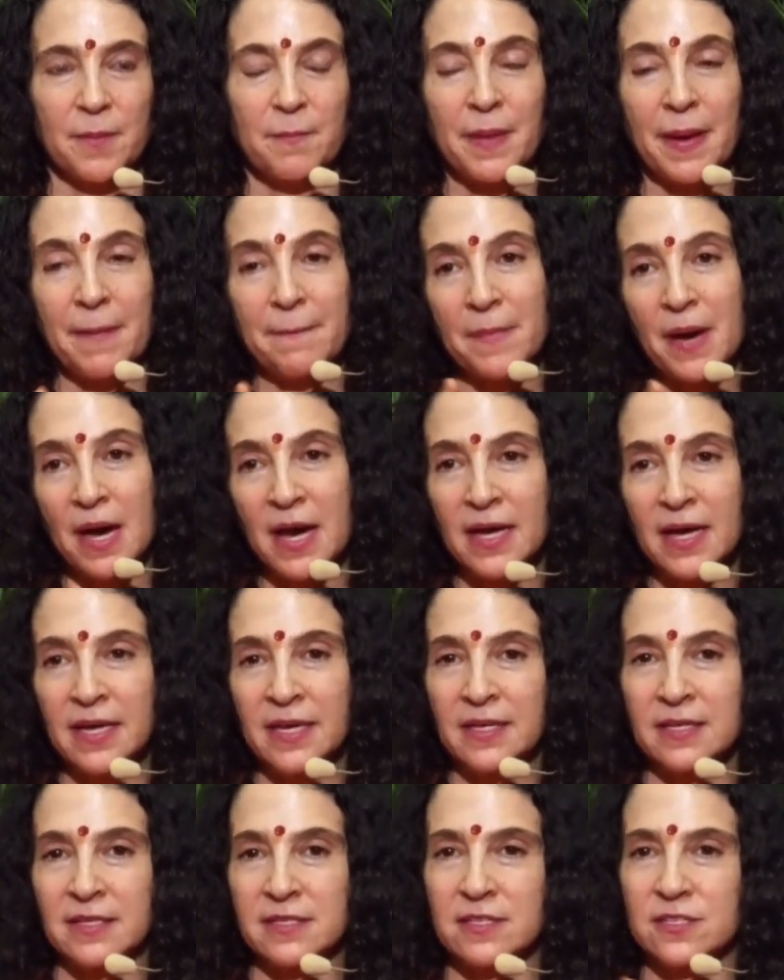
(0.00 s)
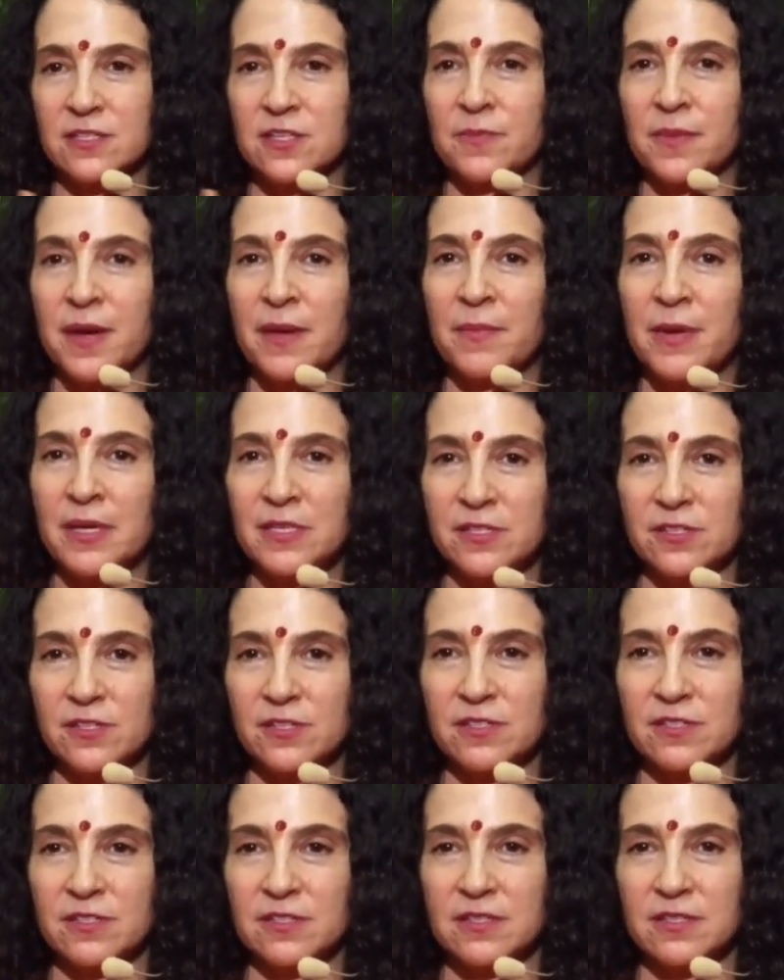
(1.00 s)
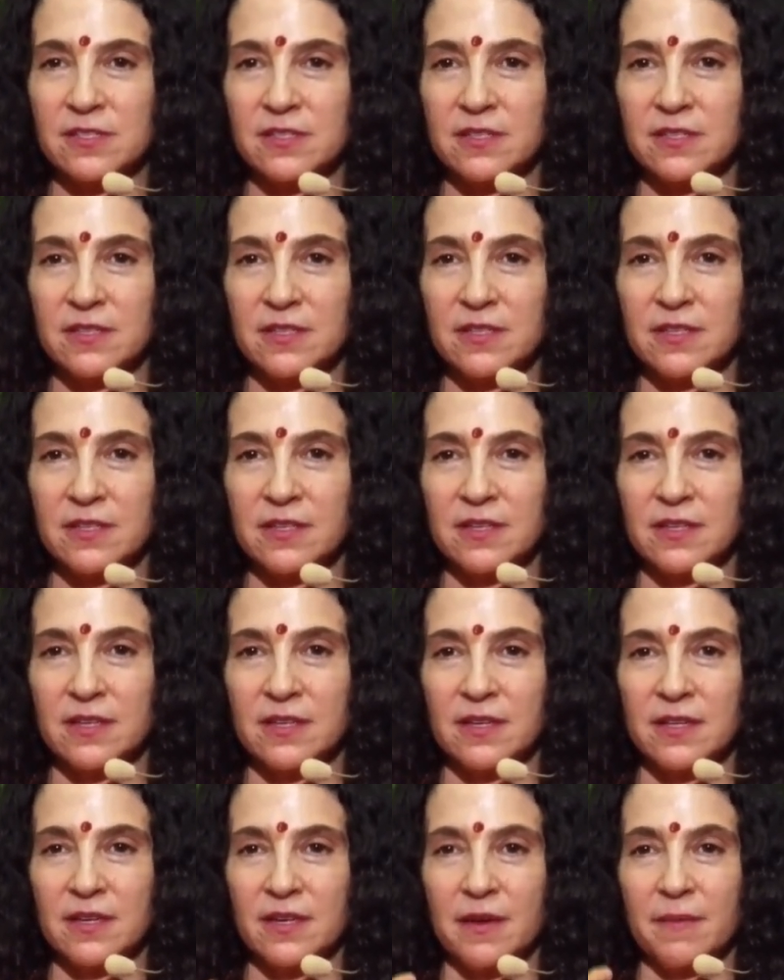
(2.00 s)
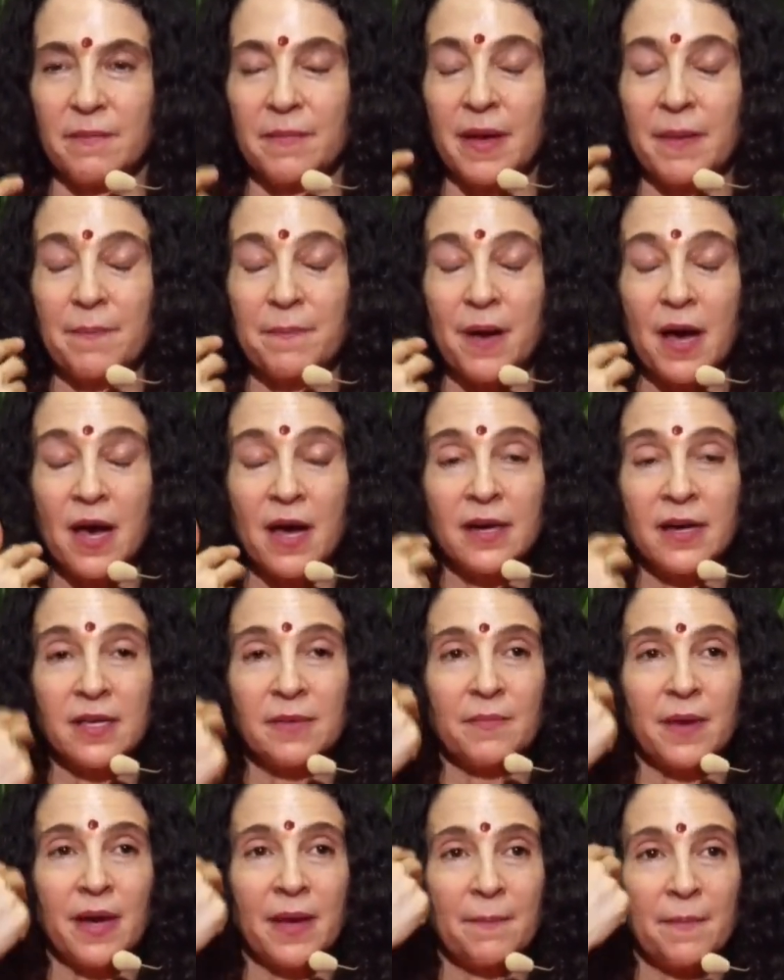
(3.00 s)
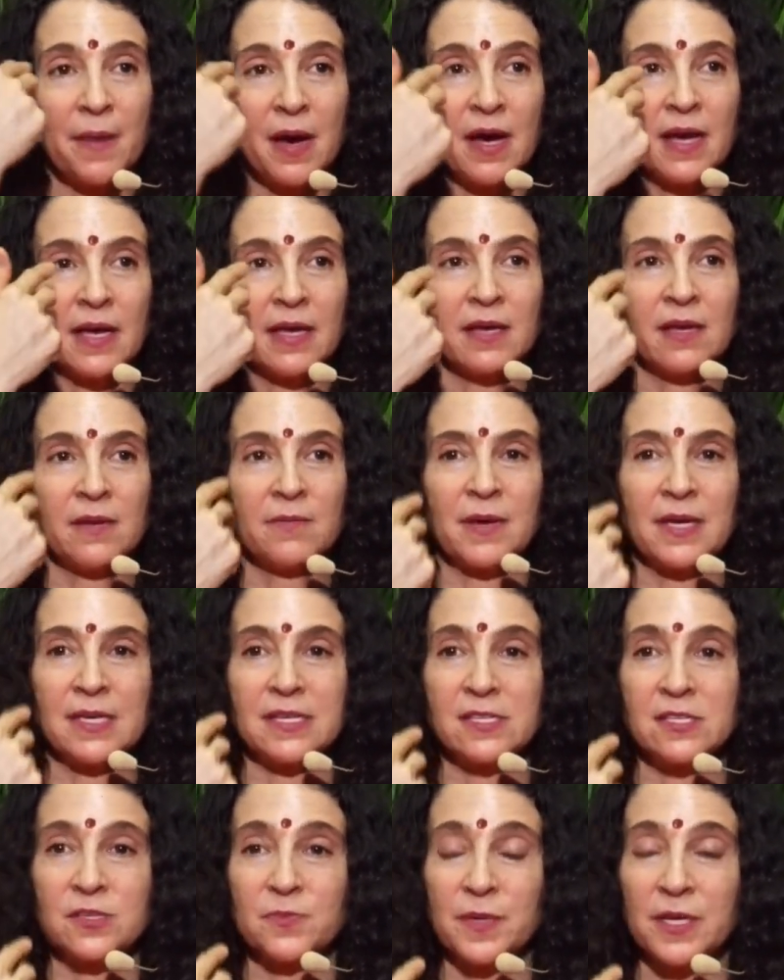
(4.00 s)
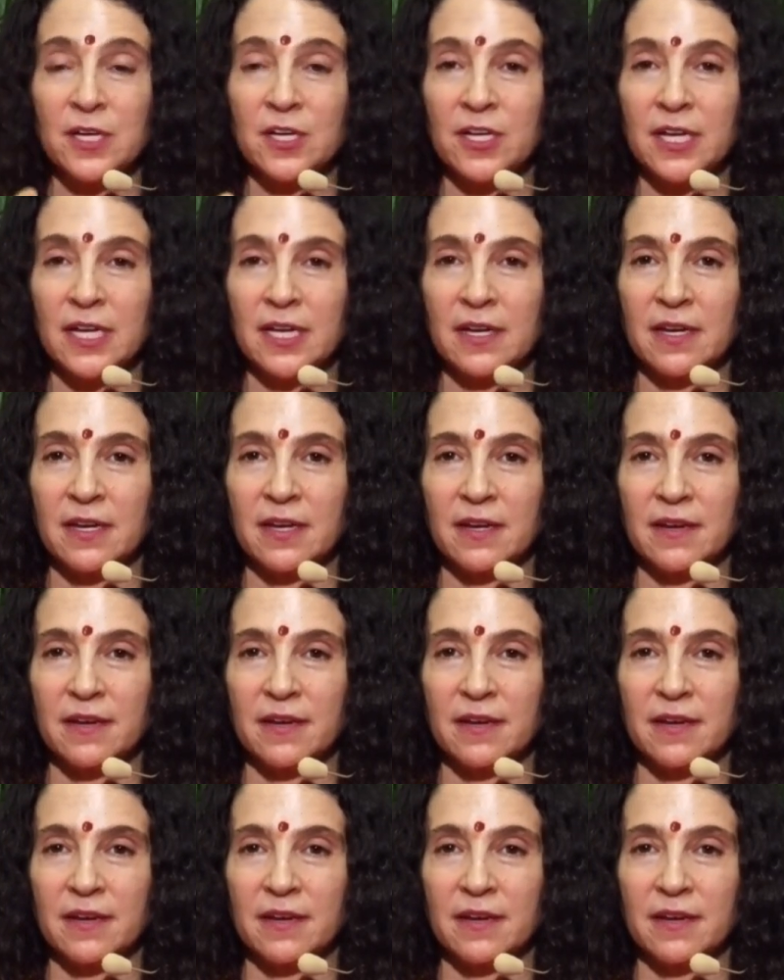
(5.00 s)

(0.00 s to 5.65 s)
My mind to my muscles. My body, my mind, my spirit.